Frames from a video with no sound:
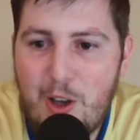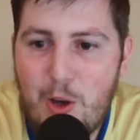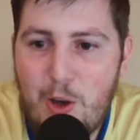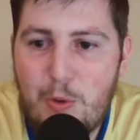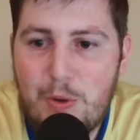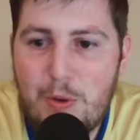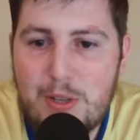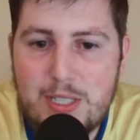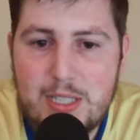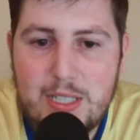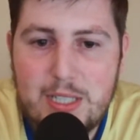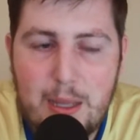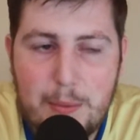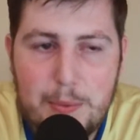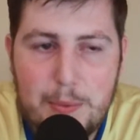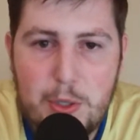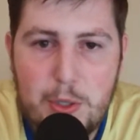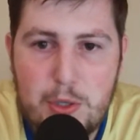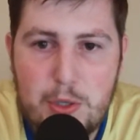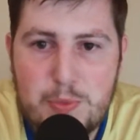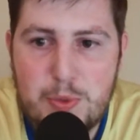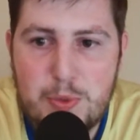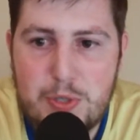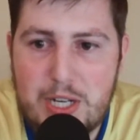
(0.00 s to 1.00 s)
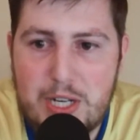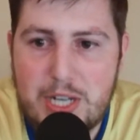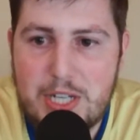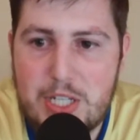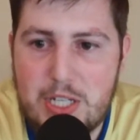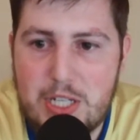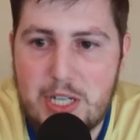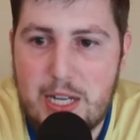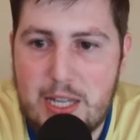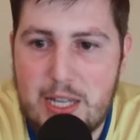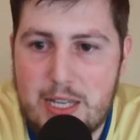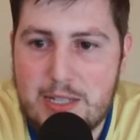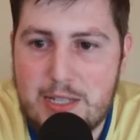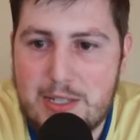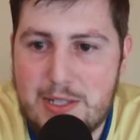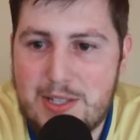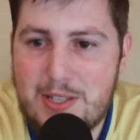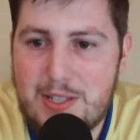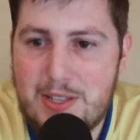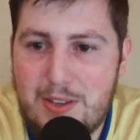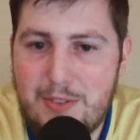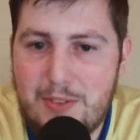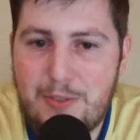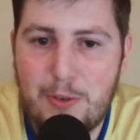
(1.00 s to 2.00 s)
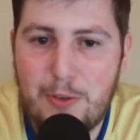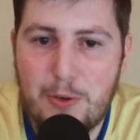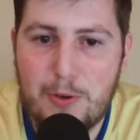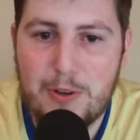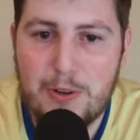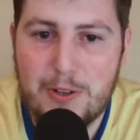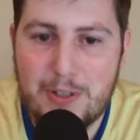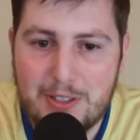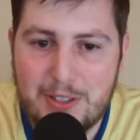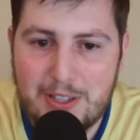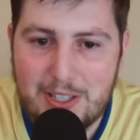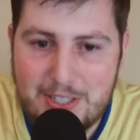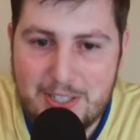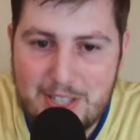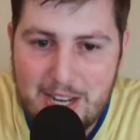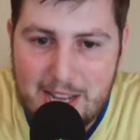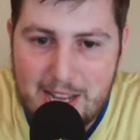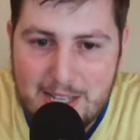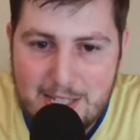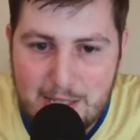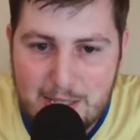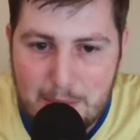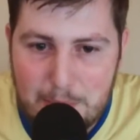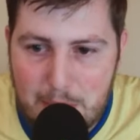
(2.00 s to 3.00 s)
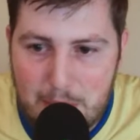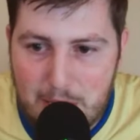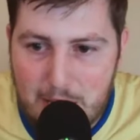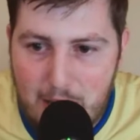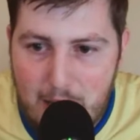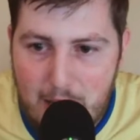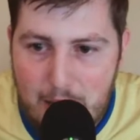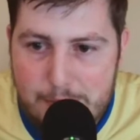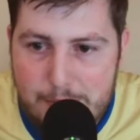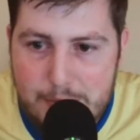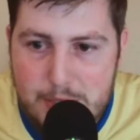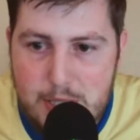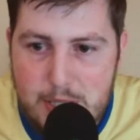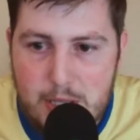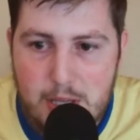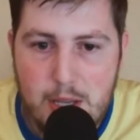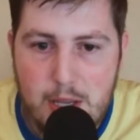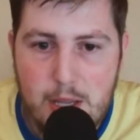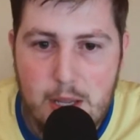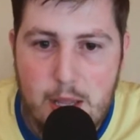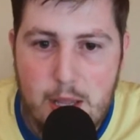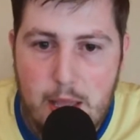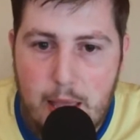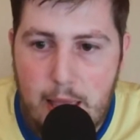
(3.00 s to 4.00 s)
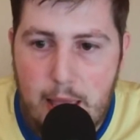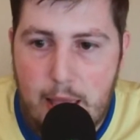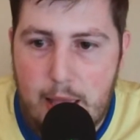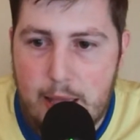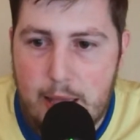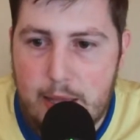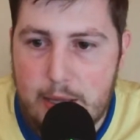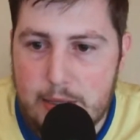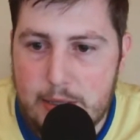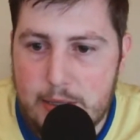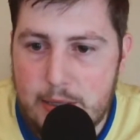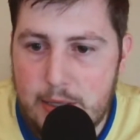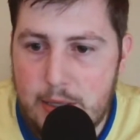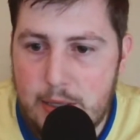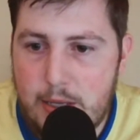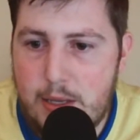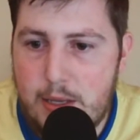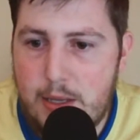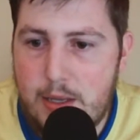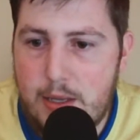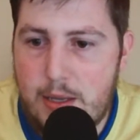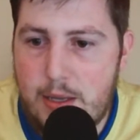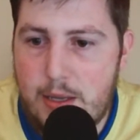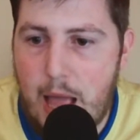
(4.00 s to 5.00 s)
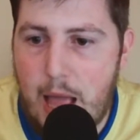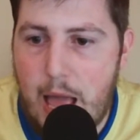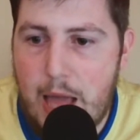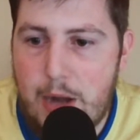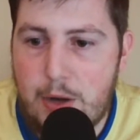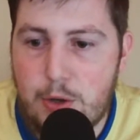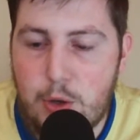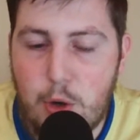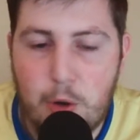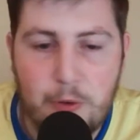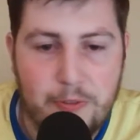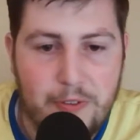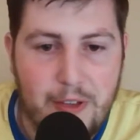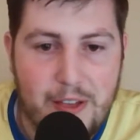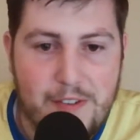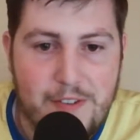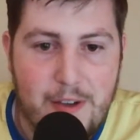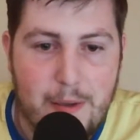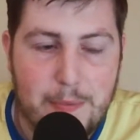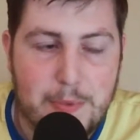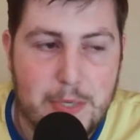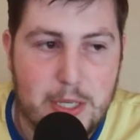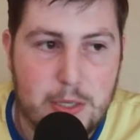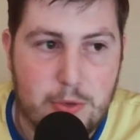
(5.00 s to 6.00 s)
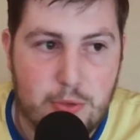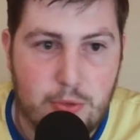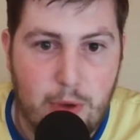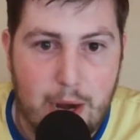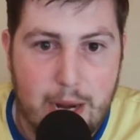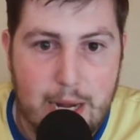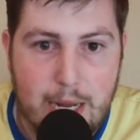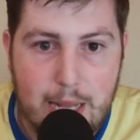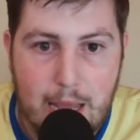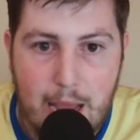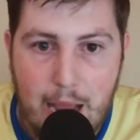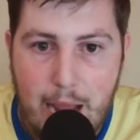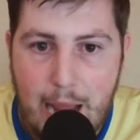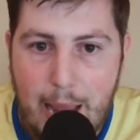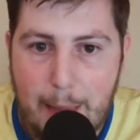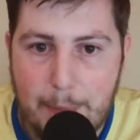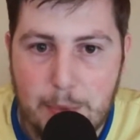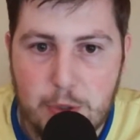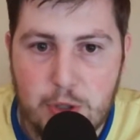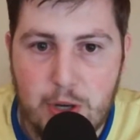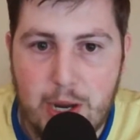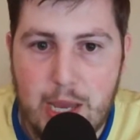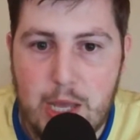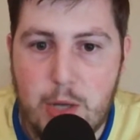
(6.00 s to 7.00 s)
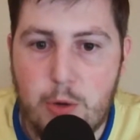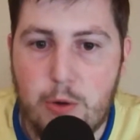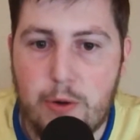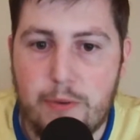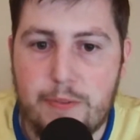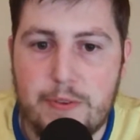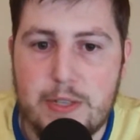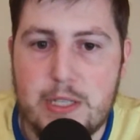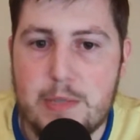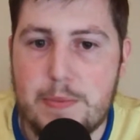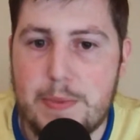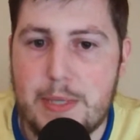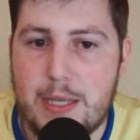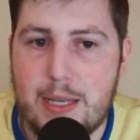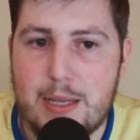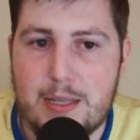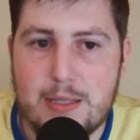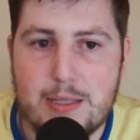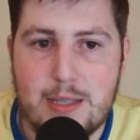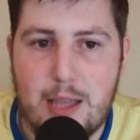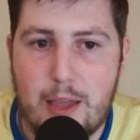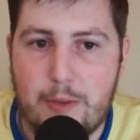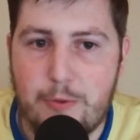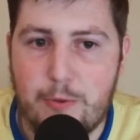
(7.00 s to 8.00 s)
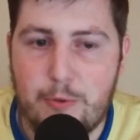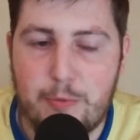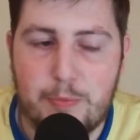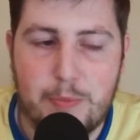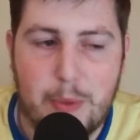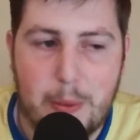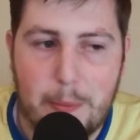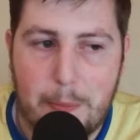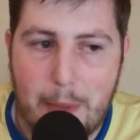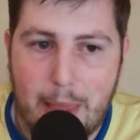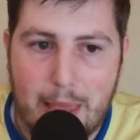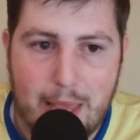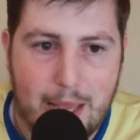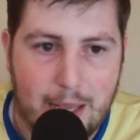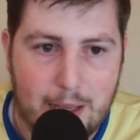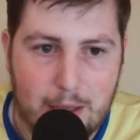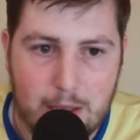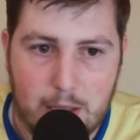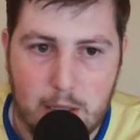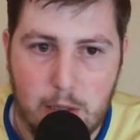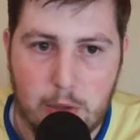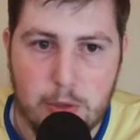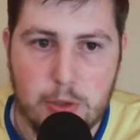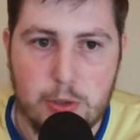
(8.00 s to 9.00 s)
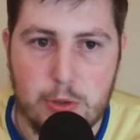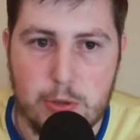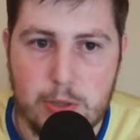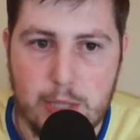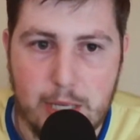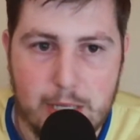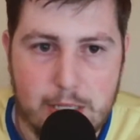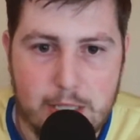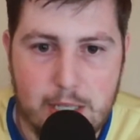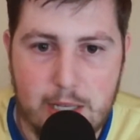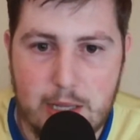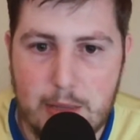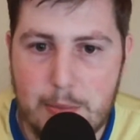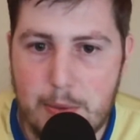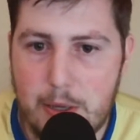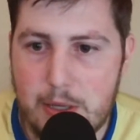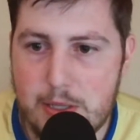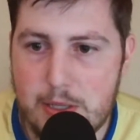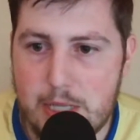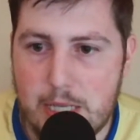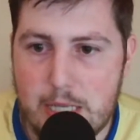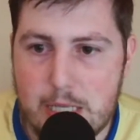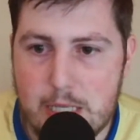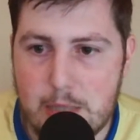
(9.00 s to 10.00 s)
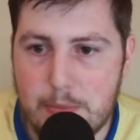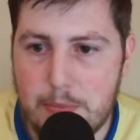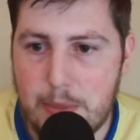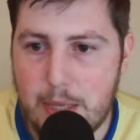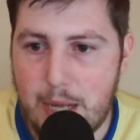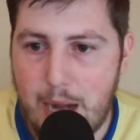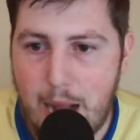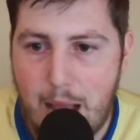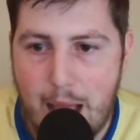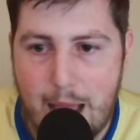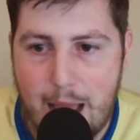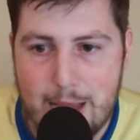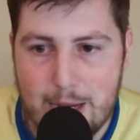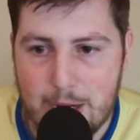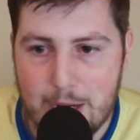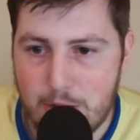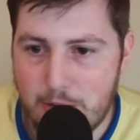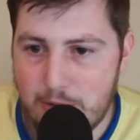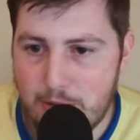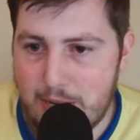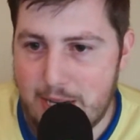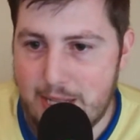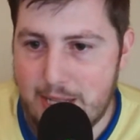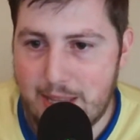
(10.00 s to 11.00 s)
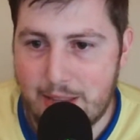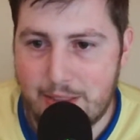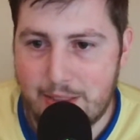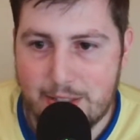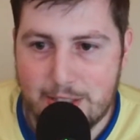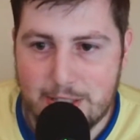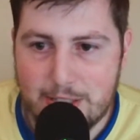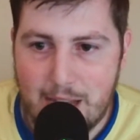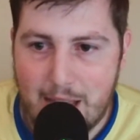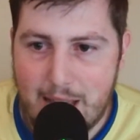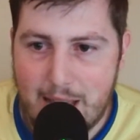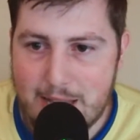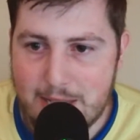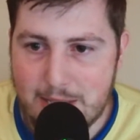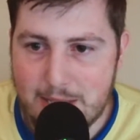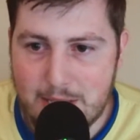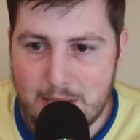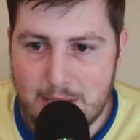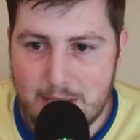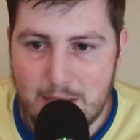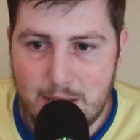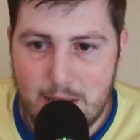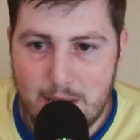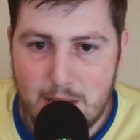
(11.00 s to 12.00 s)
what DW's prediction is for the Jazz in the playoffs. And I don't know if I'm just riding a hype train or if it's because I've been paying closer attention to them all season, but I agree that the Jazz